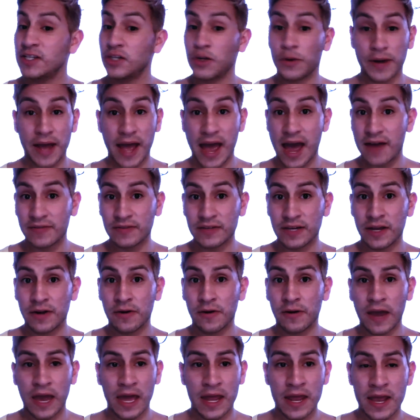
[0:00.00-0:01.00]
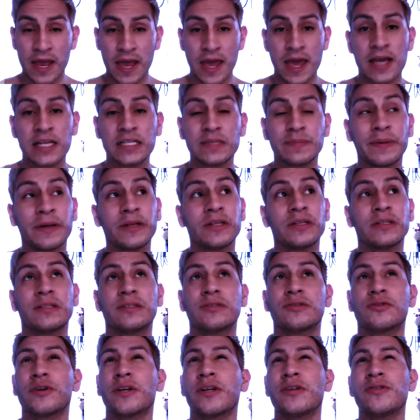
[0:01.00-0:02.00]
You don't have to get organic eggs, but
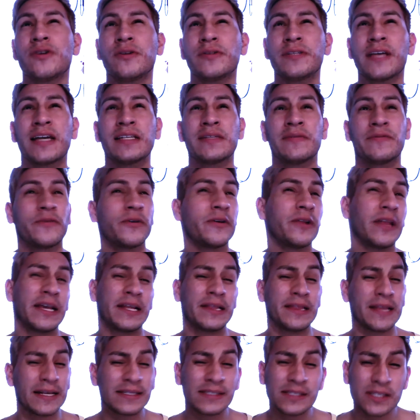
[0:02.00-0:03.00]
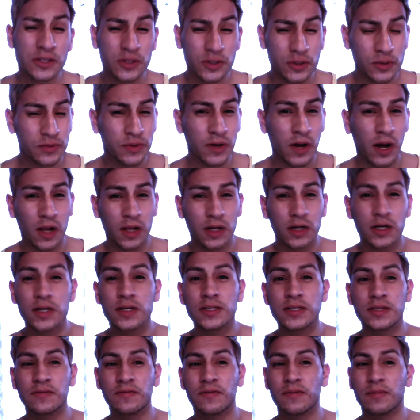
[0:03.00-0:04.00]
Trader Joe's has them for like less than two
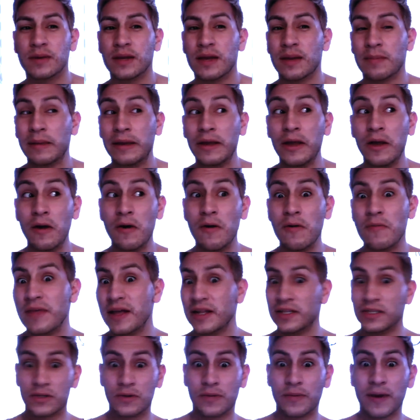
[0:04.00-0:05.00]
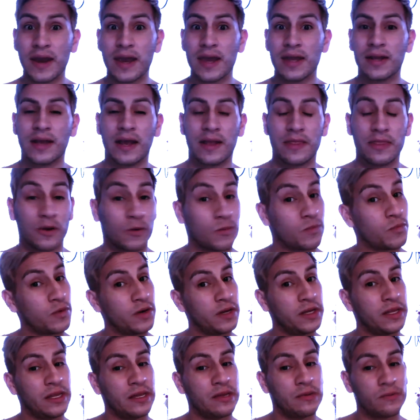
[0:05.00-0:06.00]
dollars, and for me, I'm like, oh, that's great, and they're
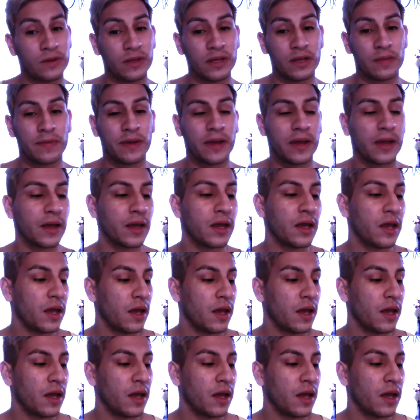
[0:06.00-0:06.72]
really, really big.